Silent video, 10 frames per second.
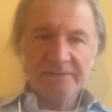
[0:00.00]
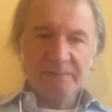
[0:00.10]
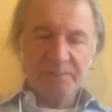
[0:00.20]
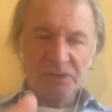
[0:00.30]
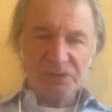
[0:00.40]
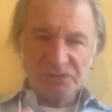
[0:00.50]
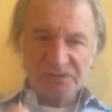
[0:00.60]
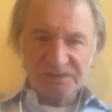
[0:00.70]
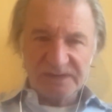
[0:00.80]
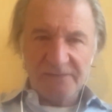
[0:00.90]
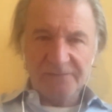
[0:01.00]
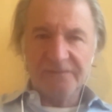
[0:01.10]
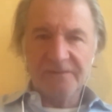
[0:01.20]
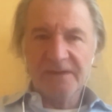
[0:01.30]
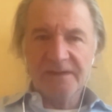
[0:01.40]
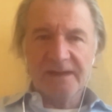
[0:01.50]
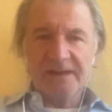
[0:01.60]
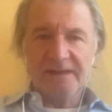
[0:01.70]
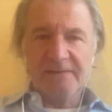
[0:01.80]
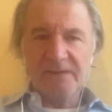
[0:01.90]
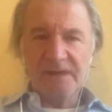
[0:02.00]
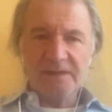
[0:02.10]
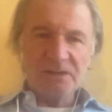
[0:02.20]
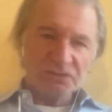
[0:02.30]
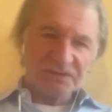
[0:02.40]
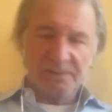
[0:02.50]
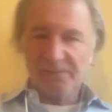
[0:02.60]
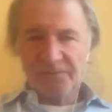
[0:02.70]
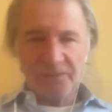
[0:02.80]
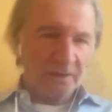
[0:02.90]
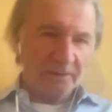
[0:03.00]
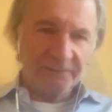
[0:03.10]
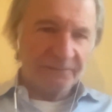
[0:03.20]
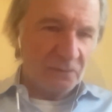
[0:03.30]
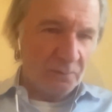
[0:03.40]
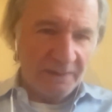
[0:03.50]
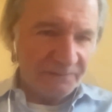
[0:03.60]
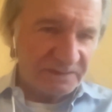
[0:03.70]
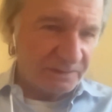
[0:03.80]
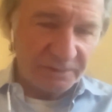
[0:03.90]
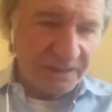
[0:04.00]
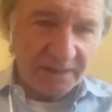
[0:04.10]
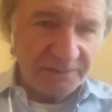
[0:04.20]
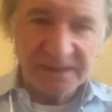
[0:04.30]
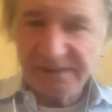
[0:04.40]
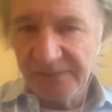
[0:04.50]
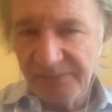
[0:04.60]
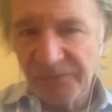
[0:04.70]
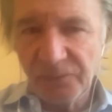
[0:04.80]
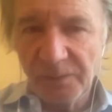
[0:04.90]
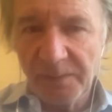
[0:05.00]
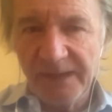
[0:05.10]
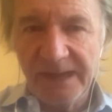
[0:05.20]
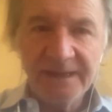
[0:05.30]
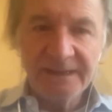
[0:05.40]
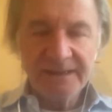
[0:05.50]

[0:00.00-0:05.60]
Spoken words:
we produce stuff, and then we use them for a few months or years, and then we throw them away.